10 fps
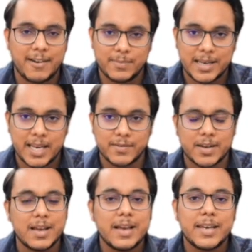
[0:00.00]
have been given.
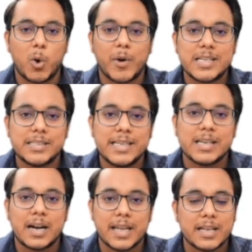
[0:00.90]
Now guys, these
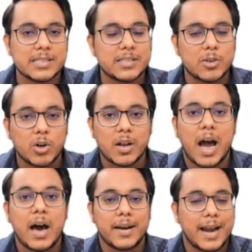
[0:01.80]
articles are
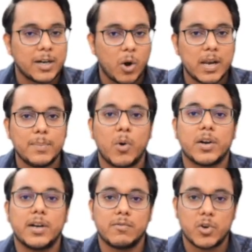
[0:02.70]
not at all
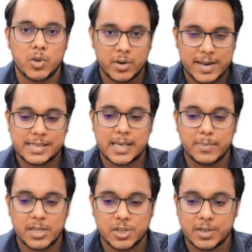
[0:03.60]
important for your
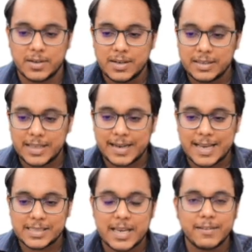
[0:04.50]
examination. Then
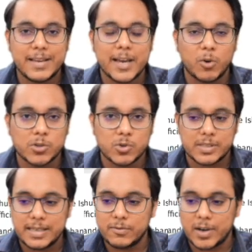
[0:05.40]
guys, here we can also
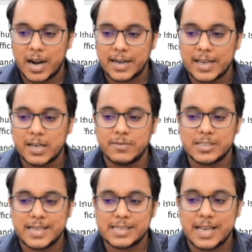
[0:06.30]
see one article which
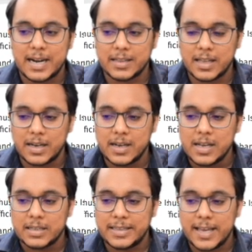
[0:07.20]
says that
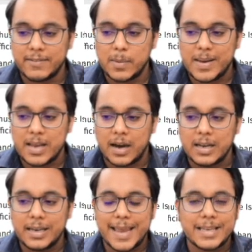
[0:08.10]
there will be
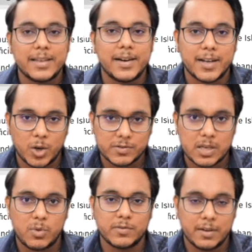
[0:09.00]
unlikely return of
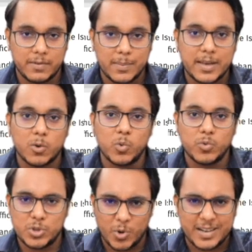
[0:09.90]
some of the women who
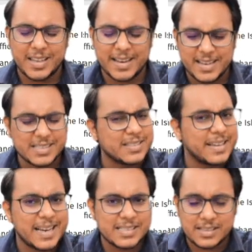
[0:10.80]
joined the IS.
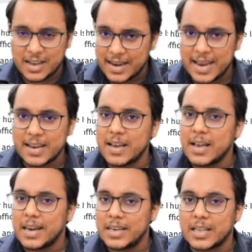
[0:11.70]
Guys, again,
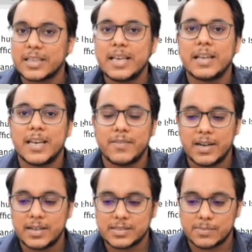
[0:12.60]
nothing
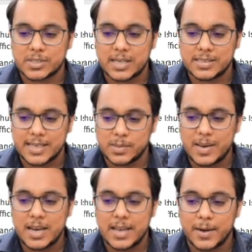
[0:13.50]
relevant substance has
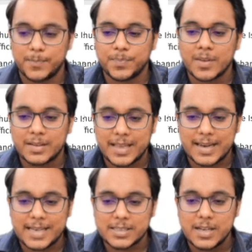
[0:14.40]
been here. Then guys,